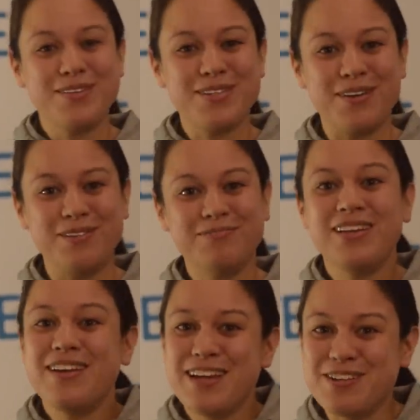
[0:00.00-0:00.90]
So
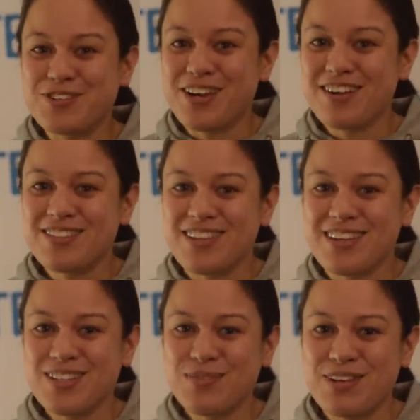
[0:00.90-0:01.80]
enjoy our
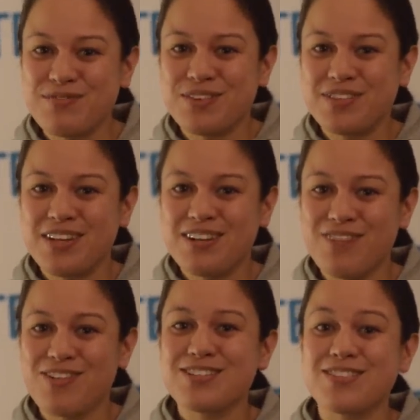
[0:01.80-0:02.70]
C E S twenty fifteen
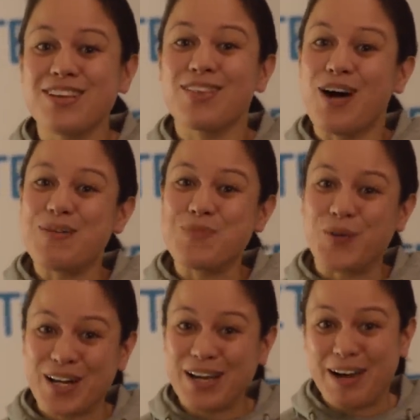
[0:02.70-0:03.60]
coverage. There's a lot
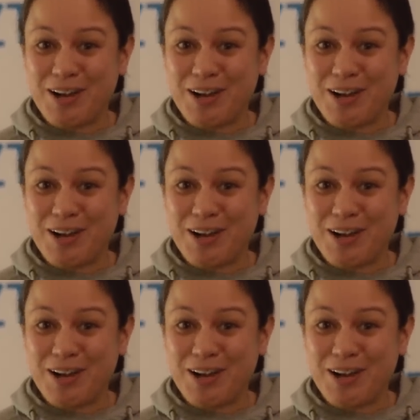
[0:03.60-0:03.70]
more to